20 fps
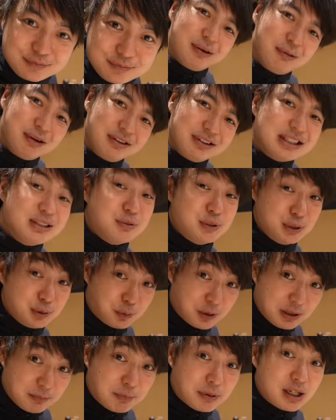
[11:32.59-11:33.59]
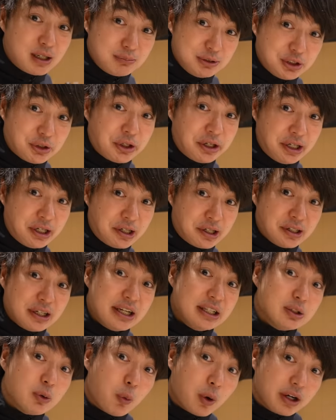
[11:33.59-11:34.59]
Well, if you want to perm your hair
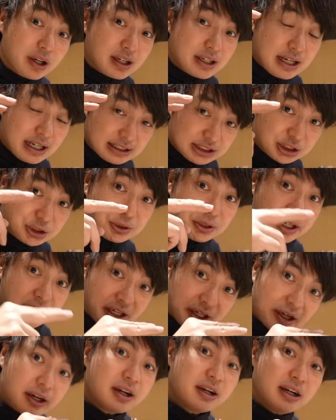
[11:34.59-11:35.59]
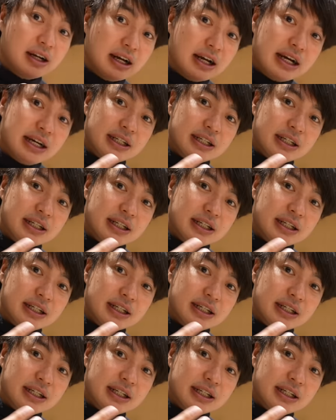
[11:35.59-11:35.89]
and want to cut your hair,